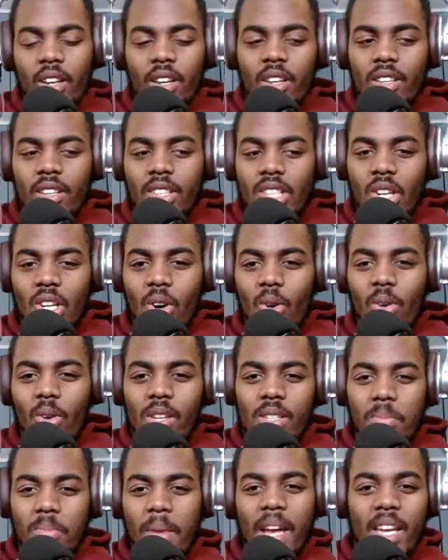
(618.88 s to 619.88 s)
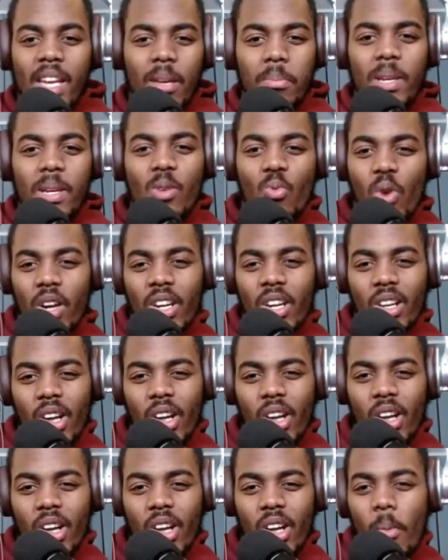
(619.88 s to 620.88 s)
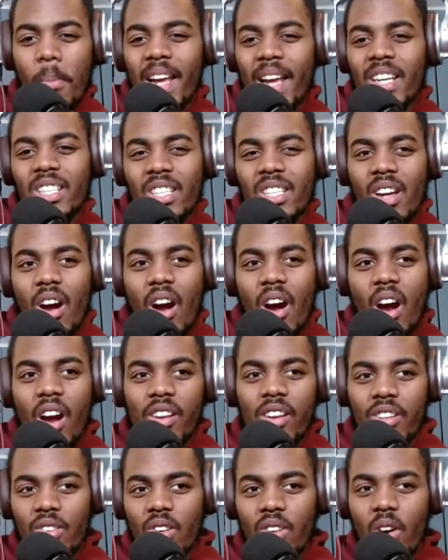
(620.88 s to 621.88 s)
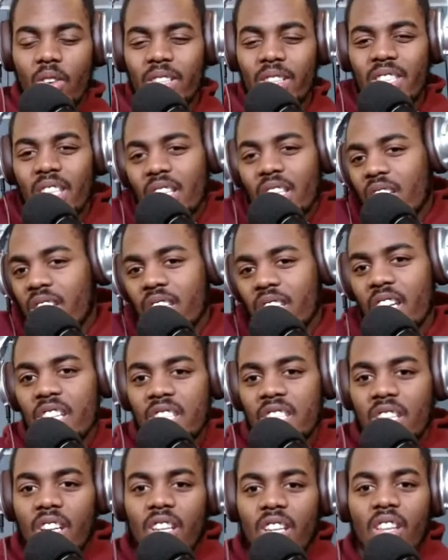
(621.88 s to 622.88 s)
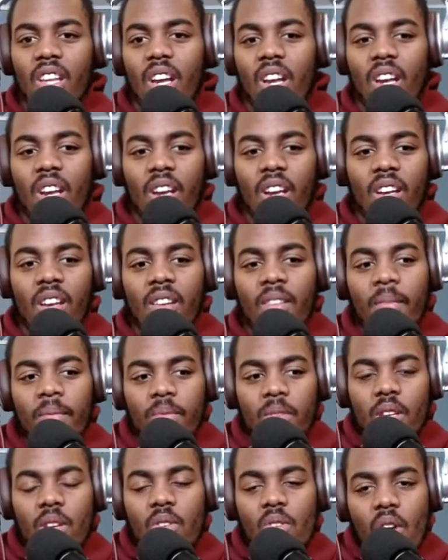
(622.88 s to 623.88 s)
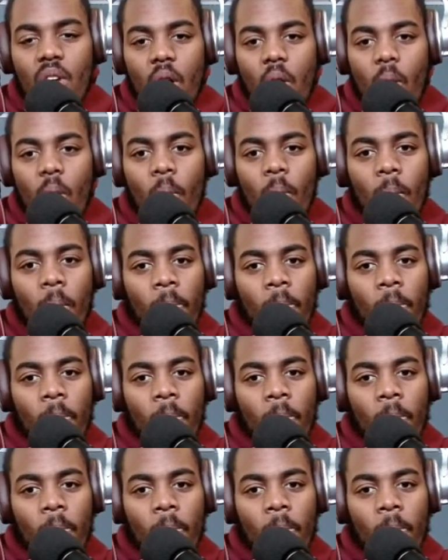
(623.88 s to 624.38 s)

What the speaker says: So it's making me want to go buy this car, it's a conditioning thing, you know.